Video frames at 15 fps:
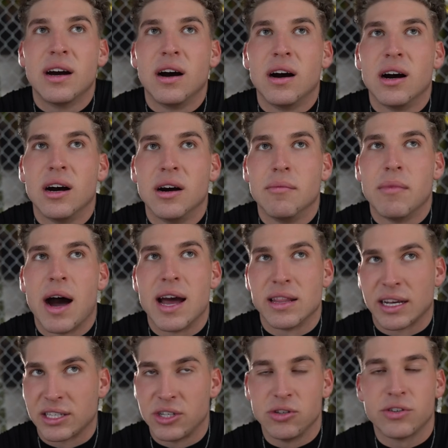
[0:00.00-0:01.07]
Um, I
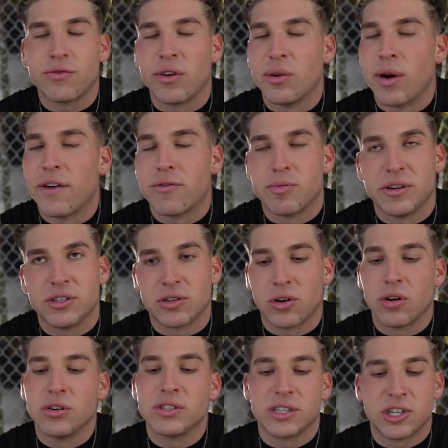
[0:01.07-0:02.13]
like to use free weight for preacher
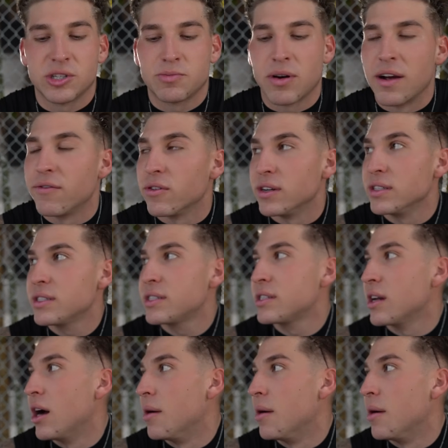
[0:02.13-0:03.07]
curls. It's just preference.